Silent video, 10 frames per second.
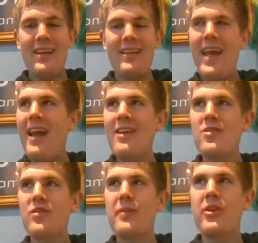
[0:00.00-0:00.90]
yeah,
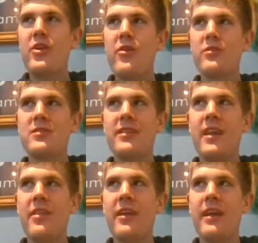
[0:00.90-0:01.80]
it's just been a curiosity.
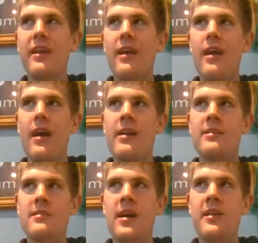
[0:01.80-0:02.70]
And I think I
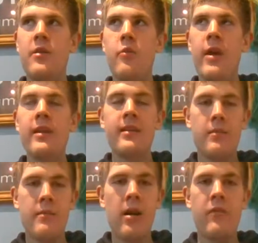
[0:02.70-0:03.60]
decided that when I
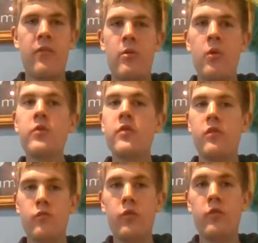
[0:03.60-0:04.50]
did a marathon, I wanted
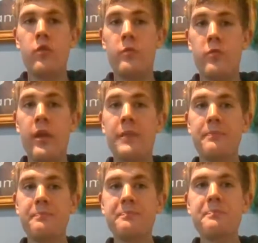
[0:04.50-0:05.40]
to run sub 3.
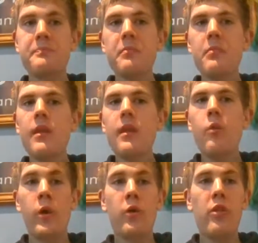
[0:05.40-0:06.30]

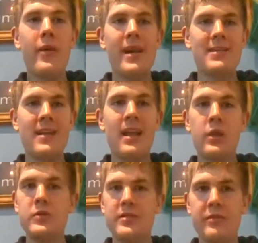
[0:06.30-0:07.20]
We all know it has that
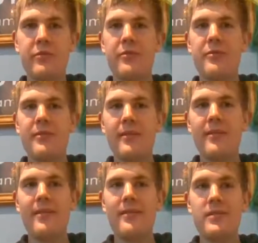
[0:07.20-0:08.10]
elusive
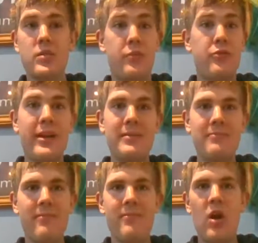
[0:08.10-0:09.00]
sub 3
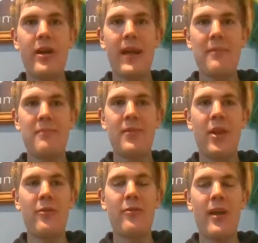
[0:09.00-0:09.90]
target,
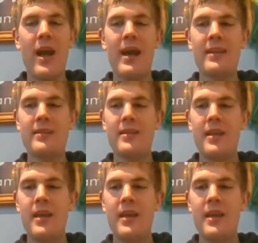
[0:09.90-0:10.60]
and